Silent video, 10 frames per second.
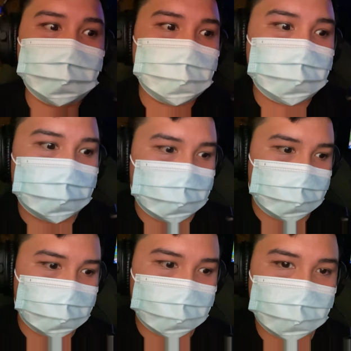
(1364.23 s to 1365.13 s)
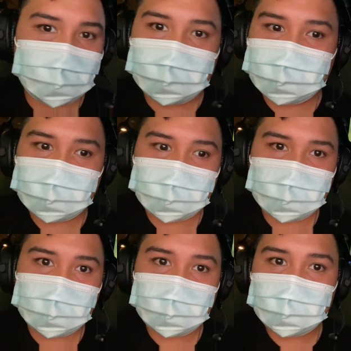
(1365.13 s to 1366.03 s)
the uh,
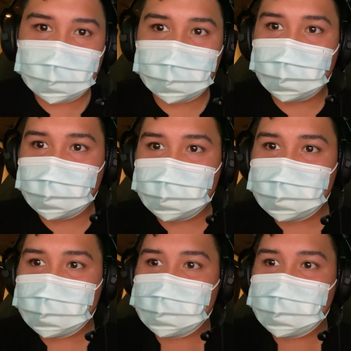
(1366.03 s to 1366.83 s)
computers here.